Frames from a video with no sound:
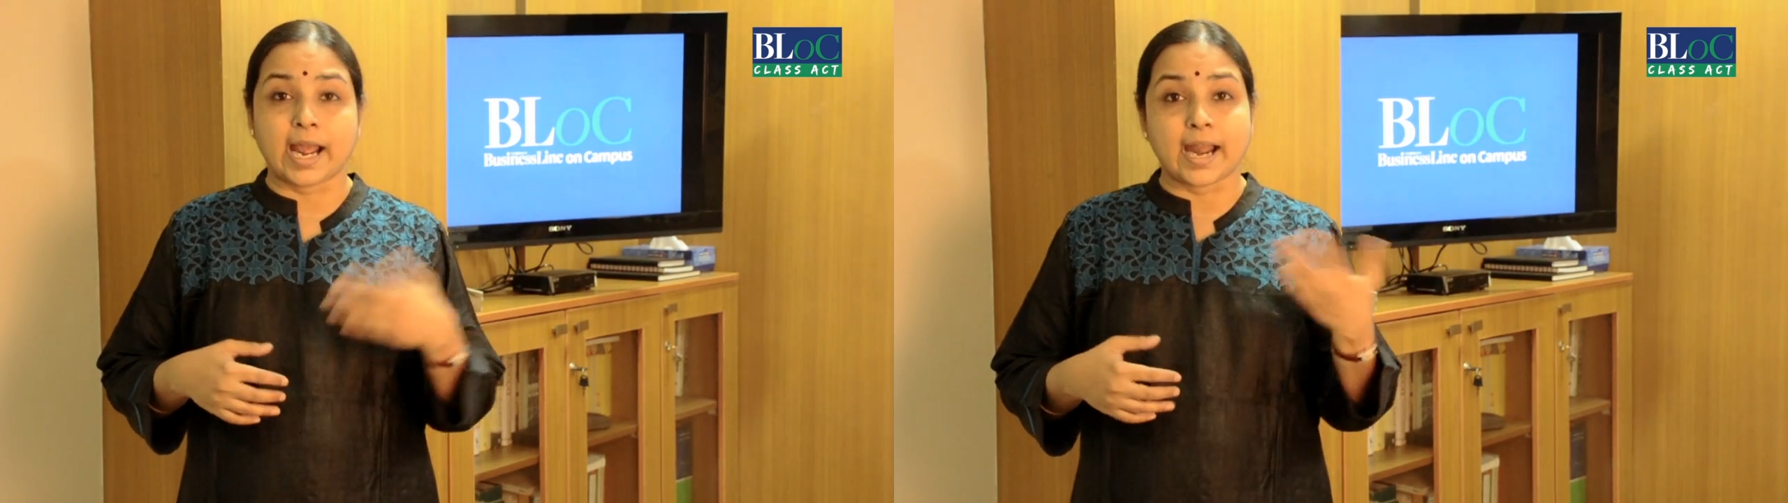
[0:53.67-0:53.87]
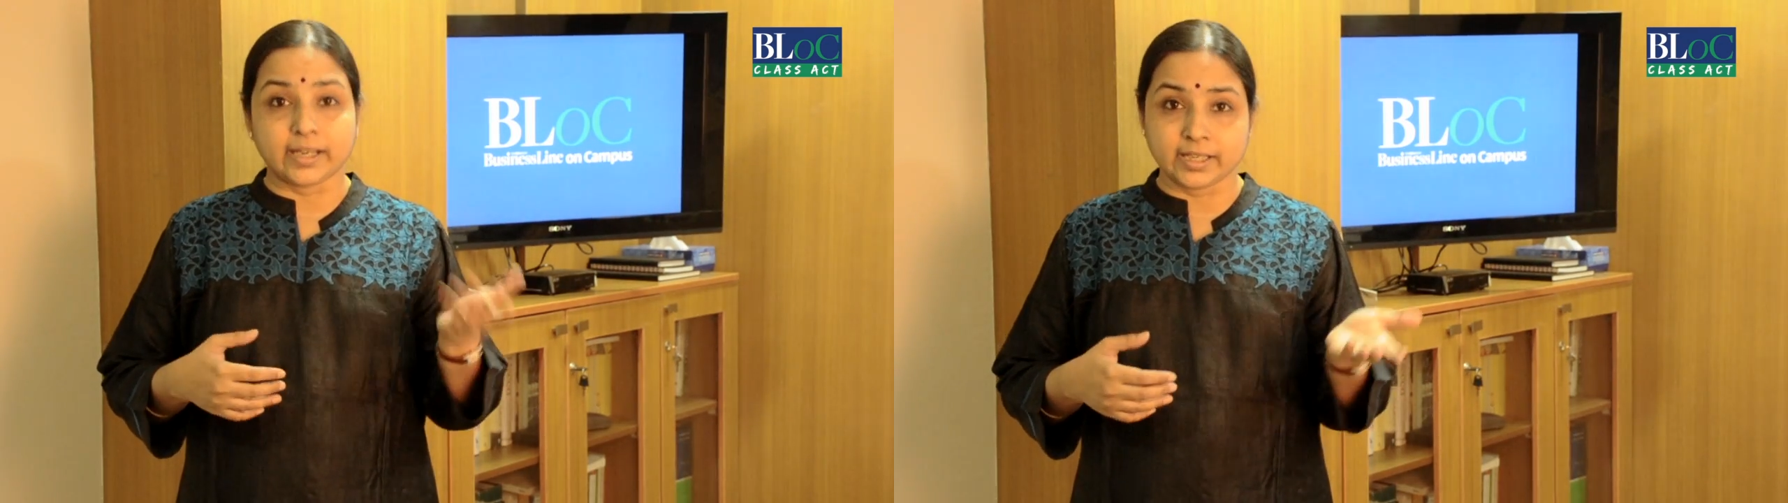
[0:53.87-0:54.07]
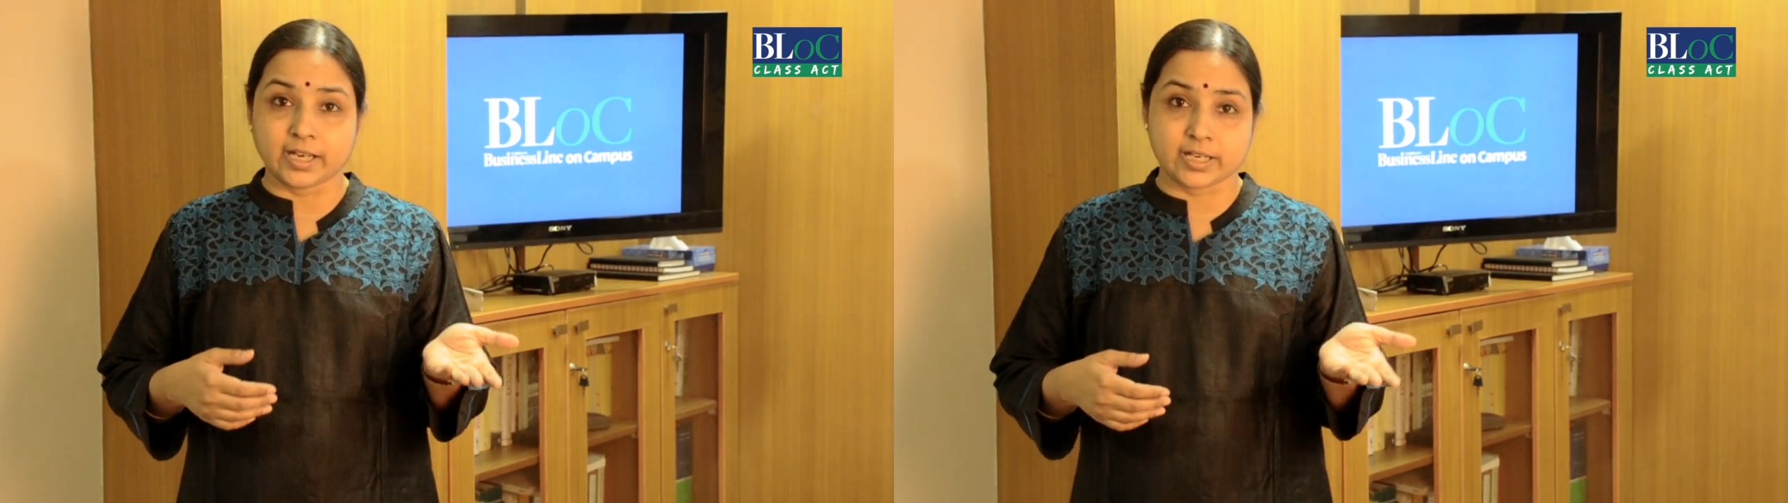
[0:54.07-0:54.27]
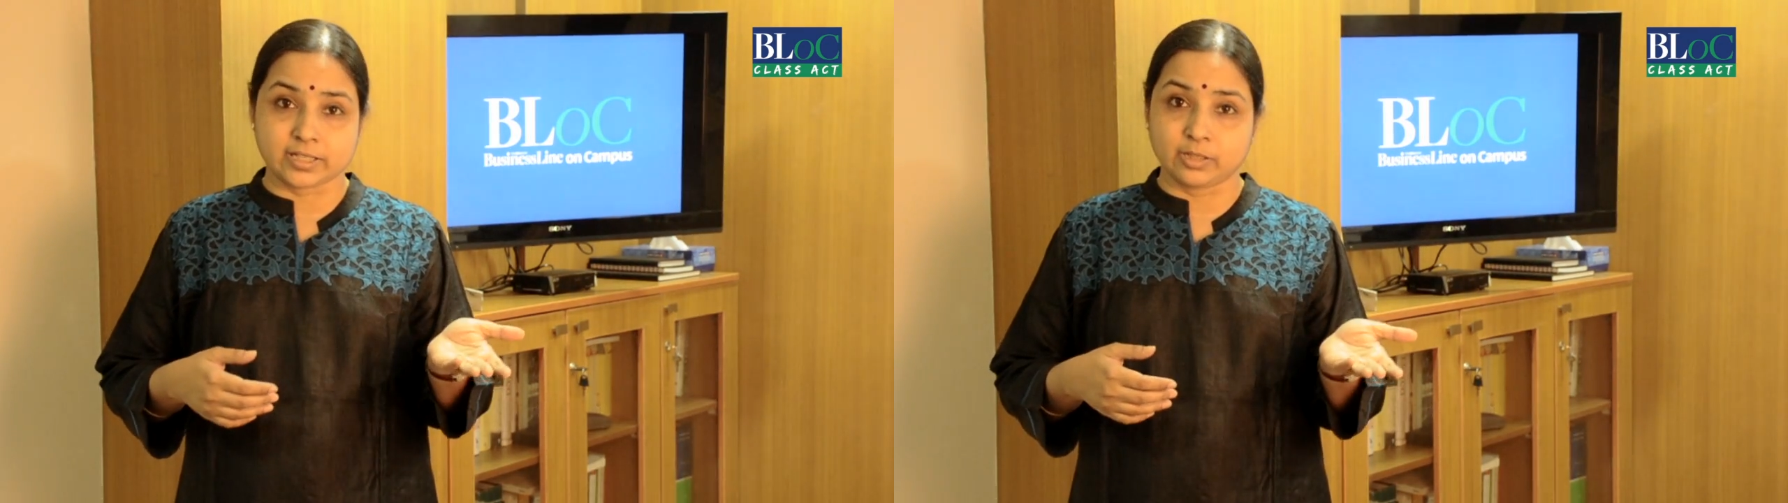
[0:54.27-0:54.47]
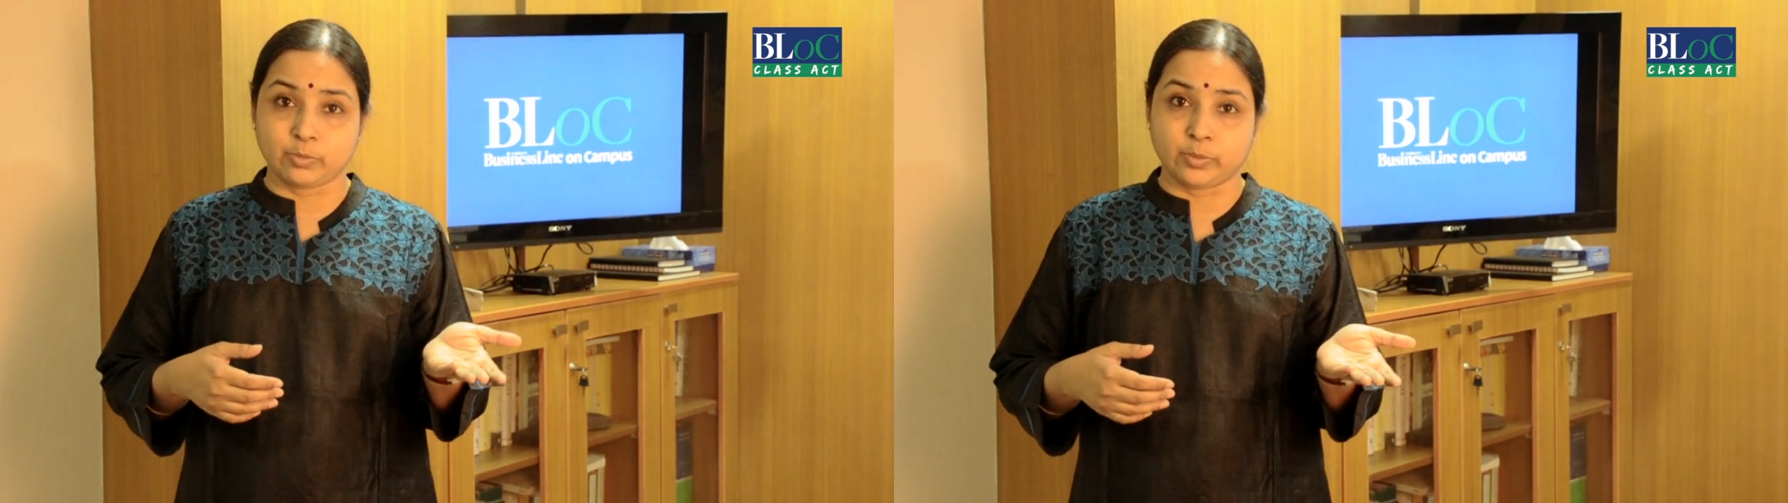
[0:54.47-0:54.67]

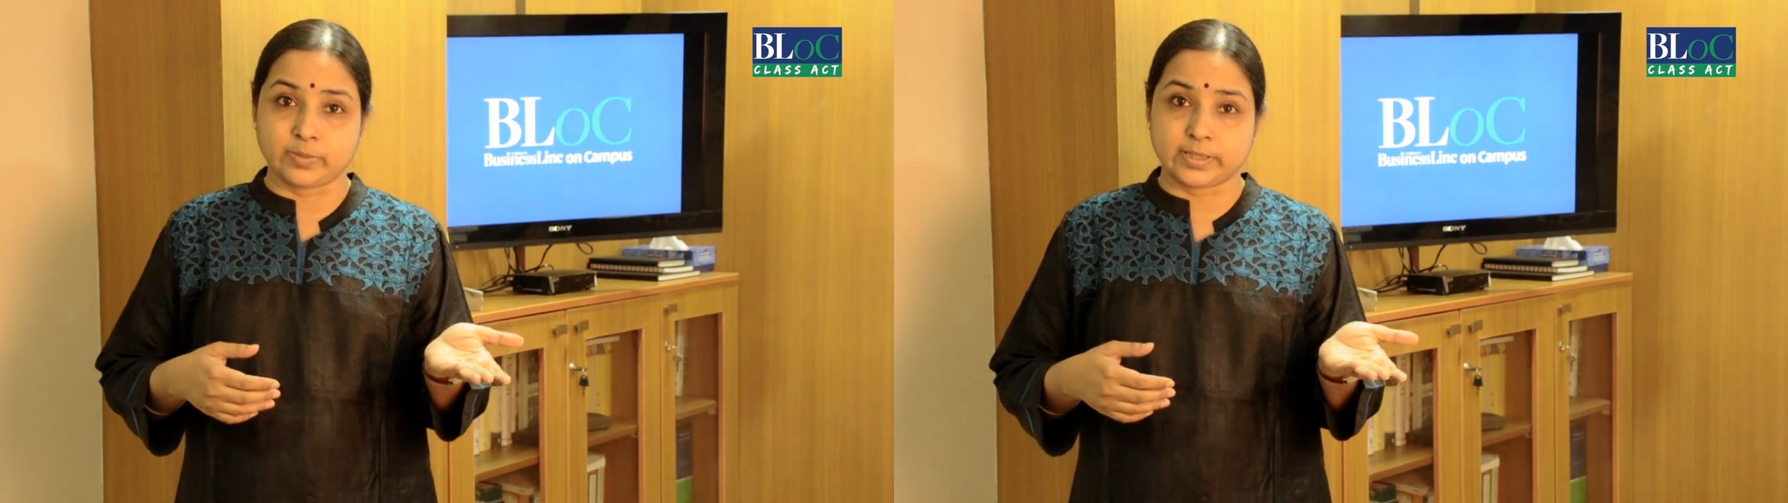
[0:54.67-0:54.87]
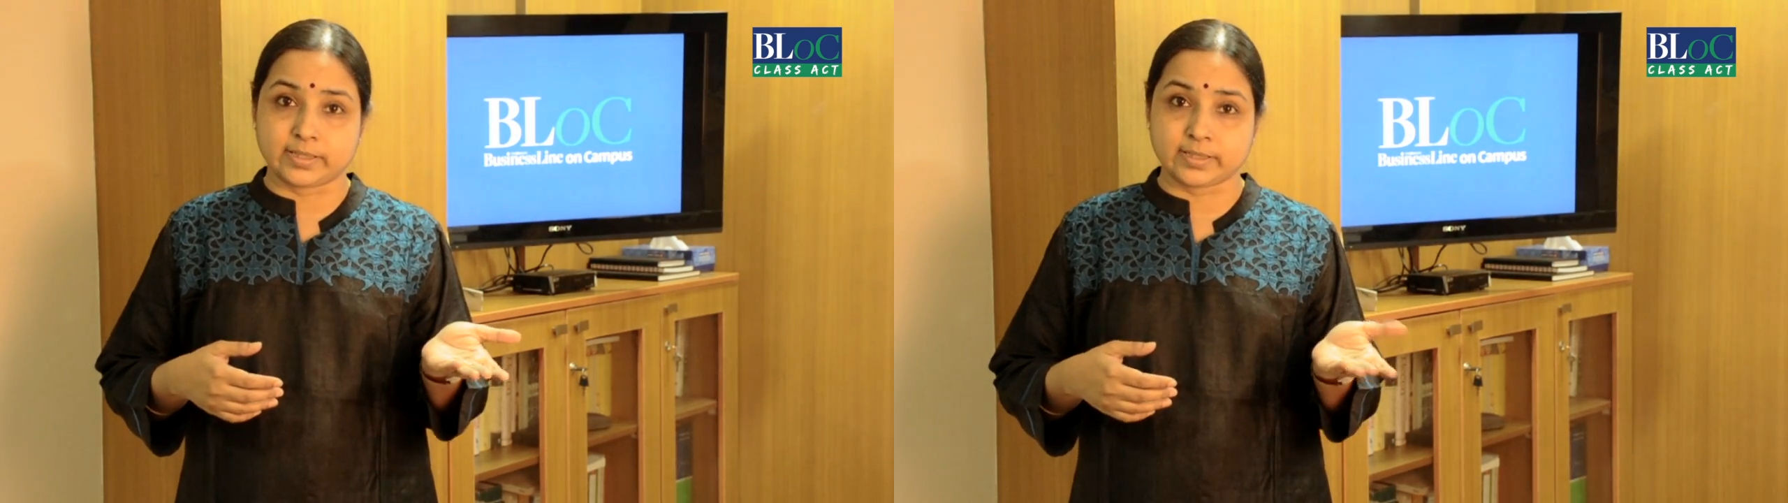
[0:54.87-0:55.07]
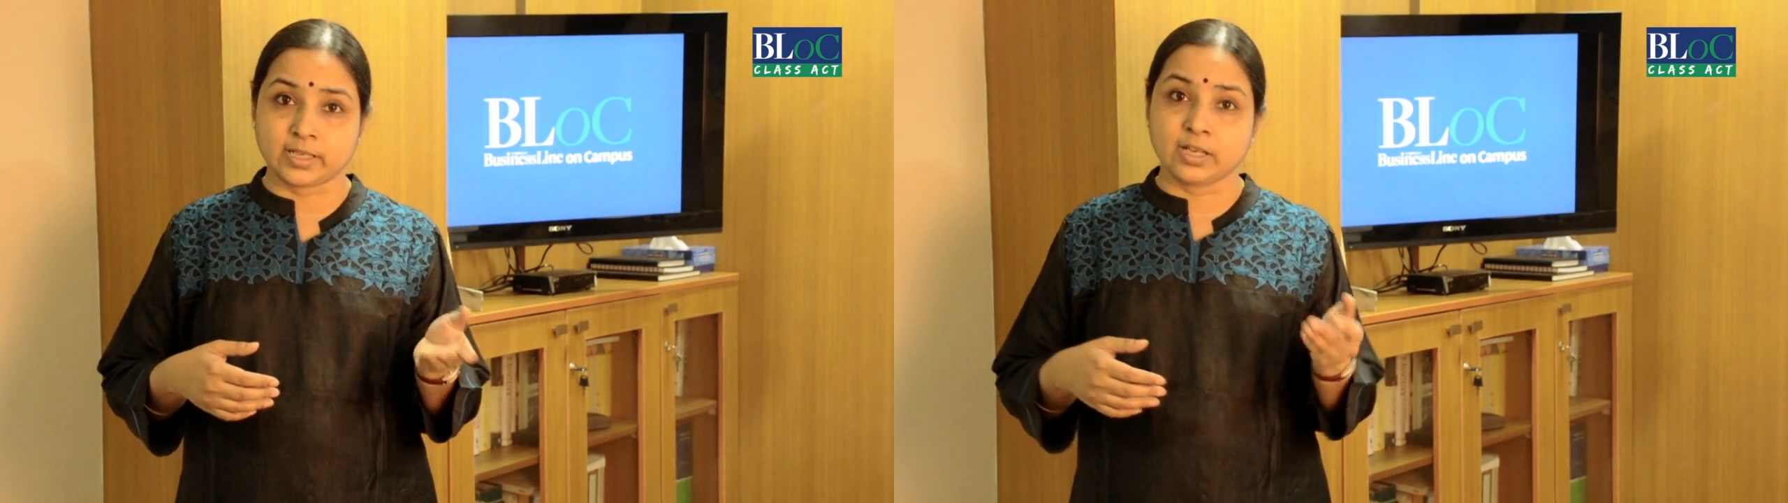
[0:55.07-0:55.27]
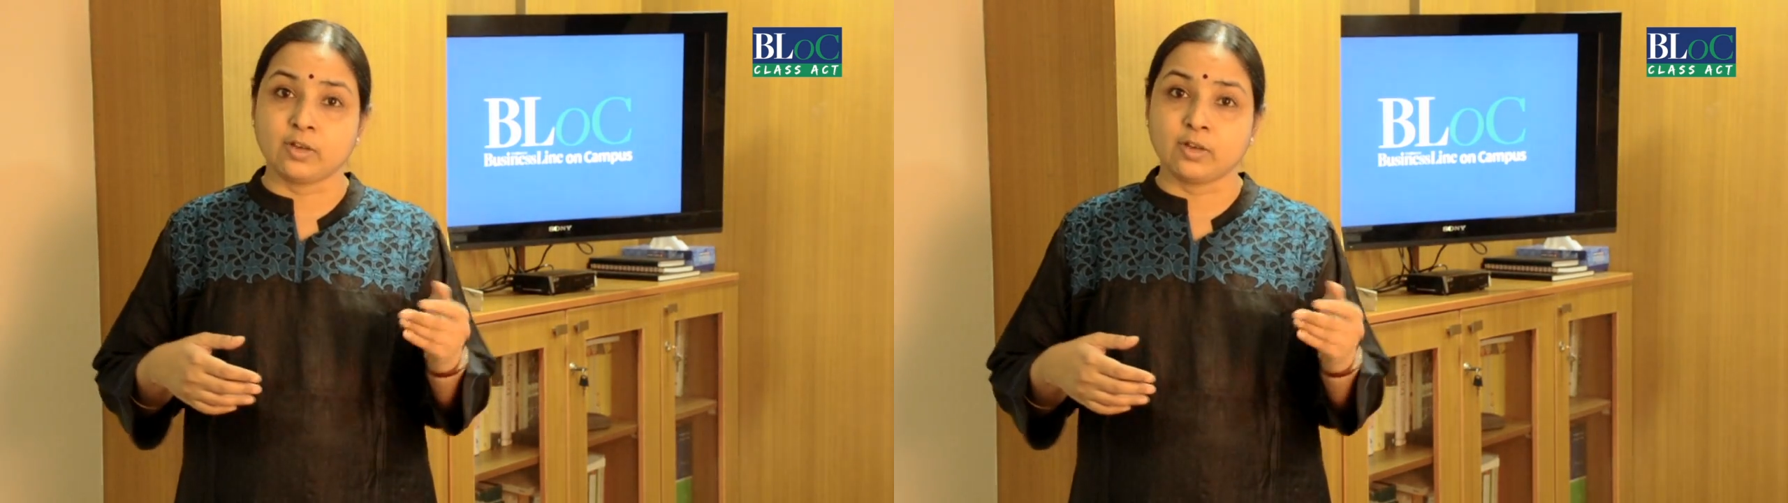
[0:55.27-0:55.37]
anti-national purposes,